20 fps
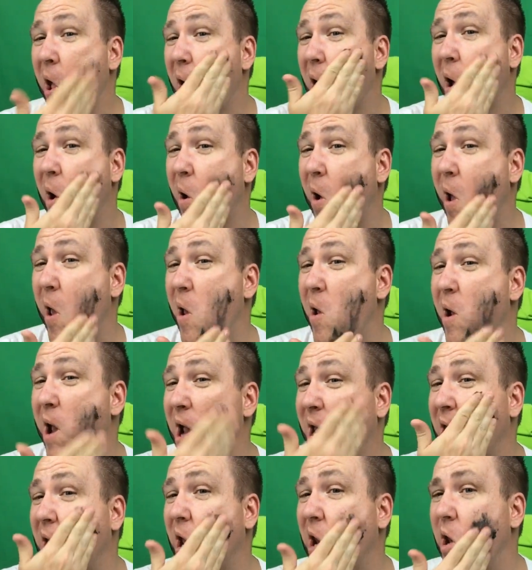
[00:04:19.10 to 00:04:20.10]
What do you
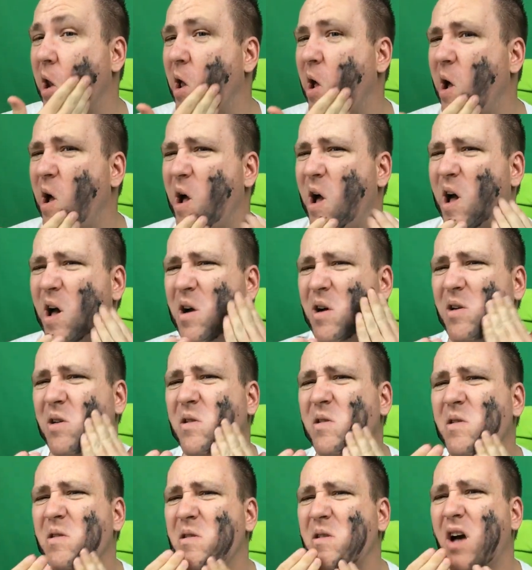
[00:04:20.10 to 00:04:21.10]
reckon? Oh.
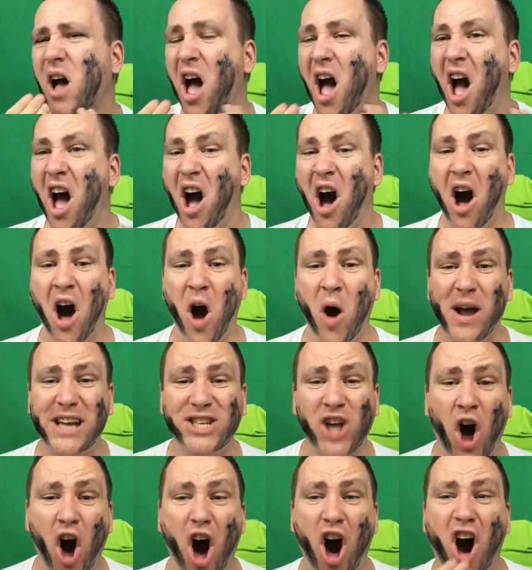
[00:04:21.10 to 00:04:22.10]
Oh,
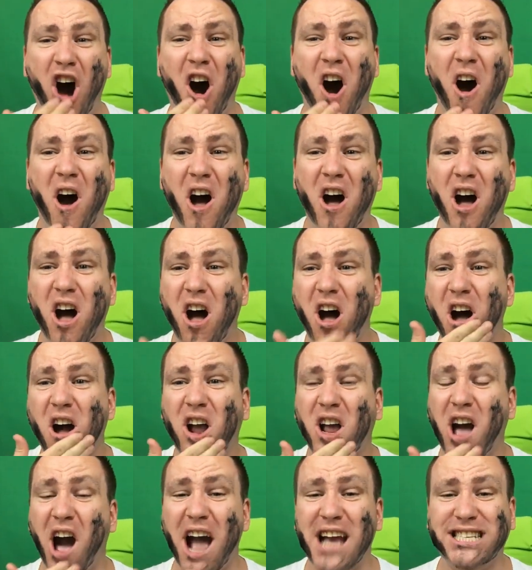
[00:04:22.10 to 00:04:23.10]
it's hot!
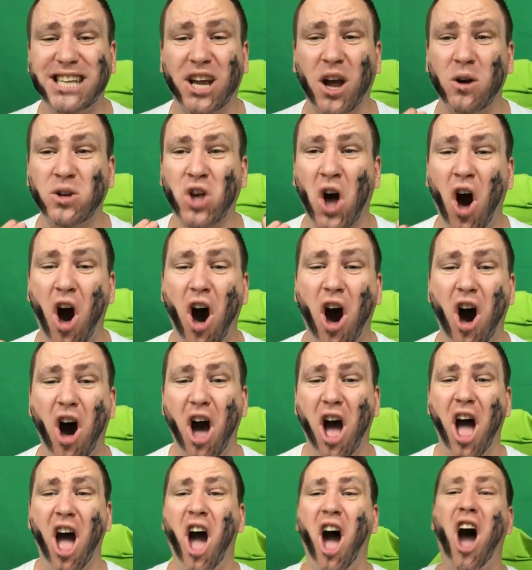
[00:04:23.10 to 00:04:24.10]
Guys, it goes hot!
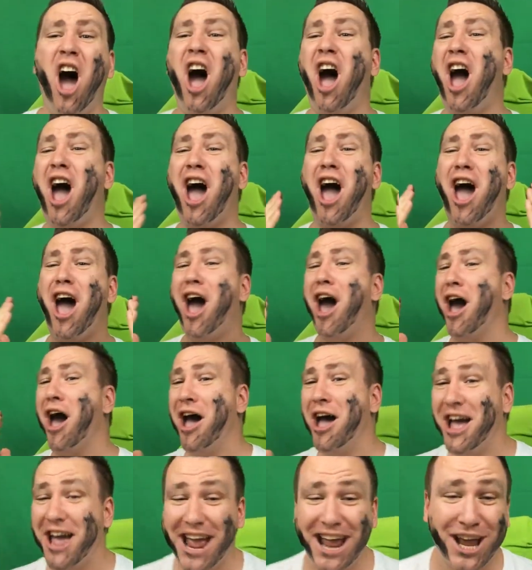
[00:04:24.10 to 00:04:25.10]
Ah!
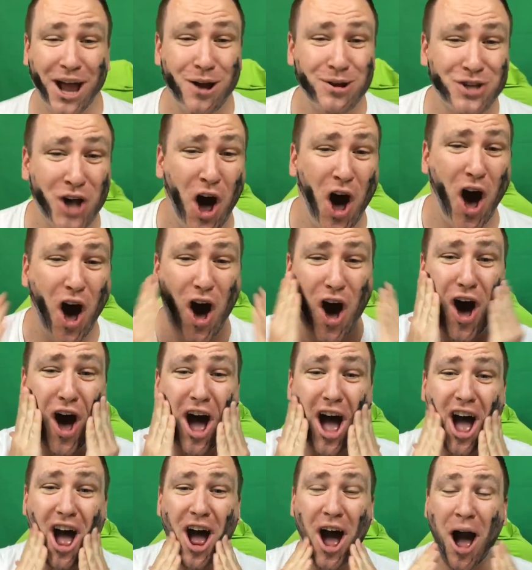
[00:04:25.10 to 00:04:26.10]
It goes hot!
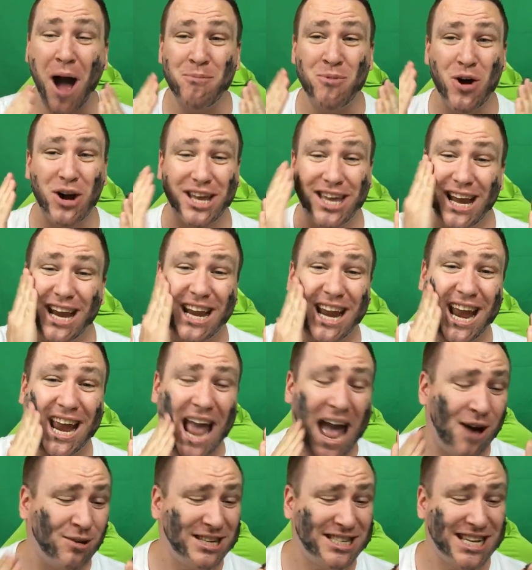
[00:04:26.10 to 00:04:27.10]
I'm not kidding!
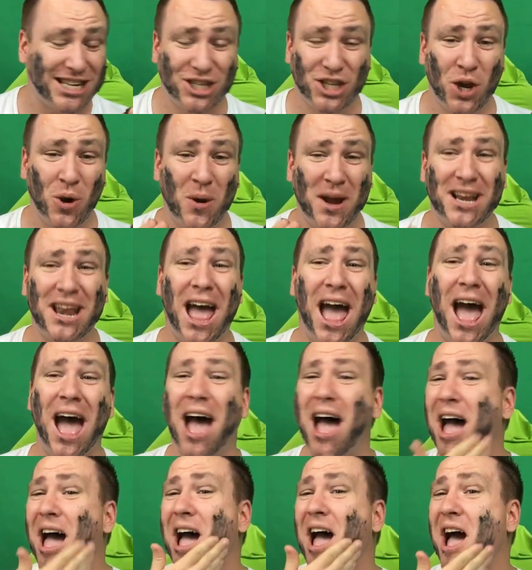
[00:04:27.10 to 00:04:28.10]
How is it doing
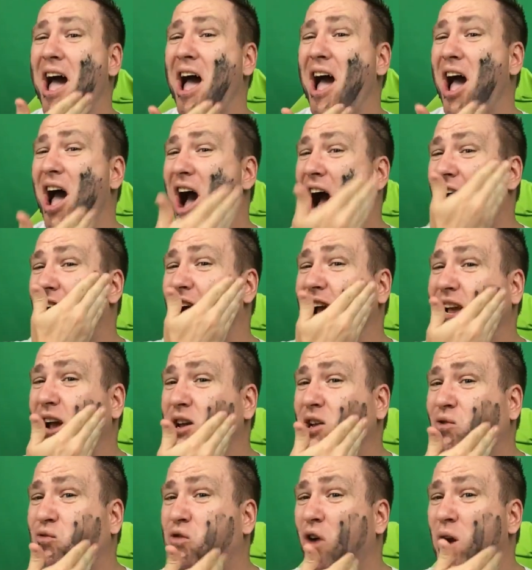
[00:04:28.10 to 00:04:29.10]
that? Oh, it
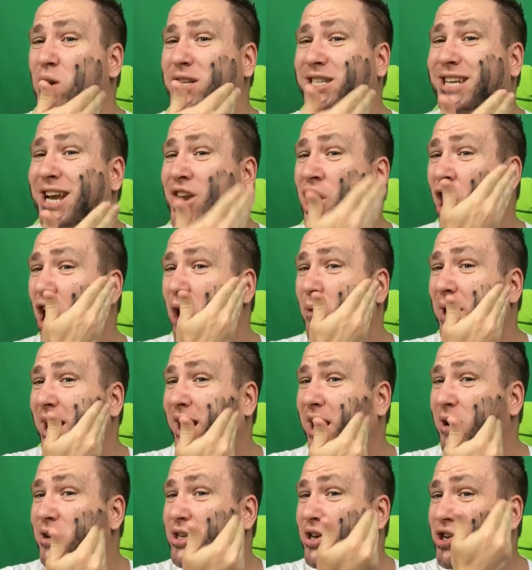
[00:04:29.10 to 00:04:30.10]
goes roasting hot when it
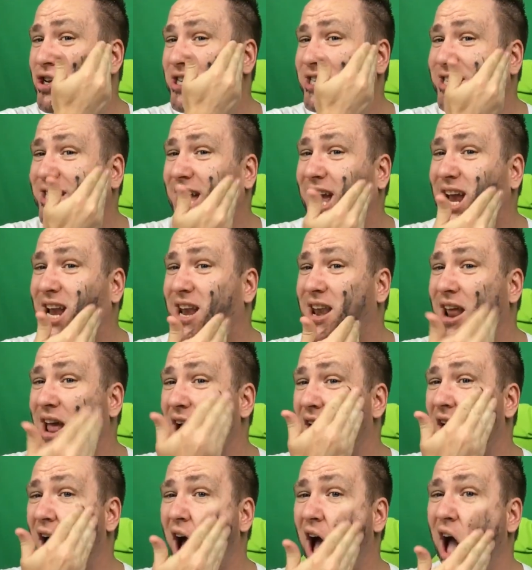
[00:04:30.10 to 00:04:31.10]
goes on your skin.
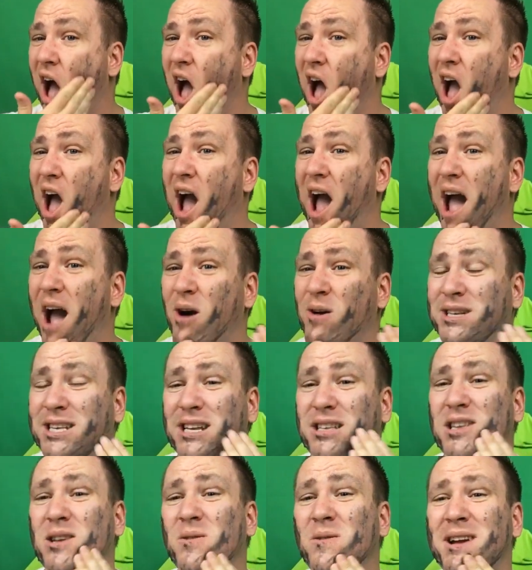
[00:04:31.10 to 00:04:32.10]
How is
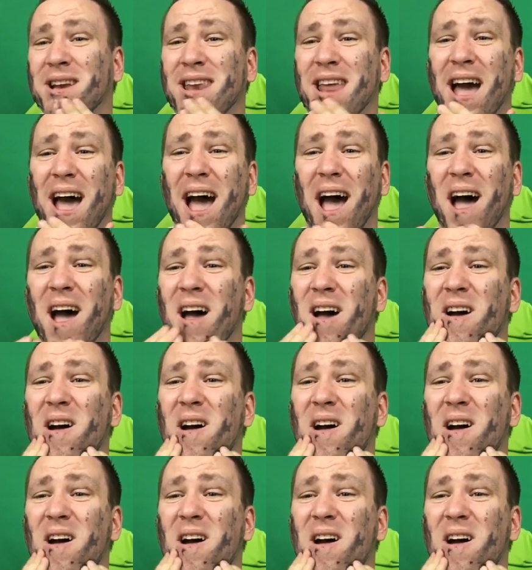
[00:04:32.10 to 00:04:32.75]
it doing that?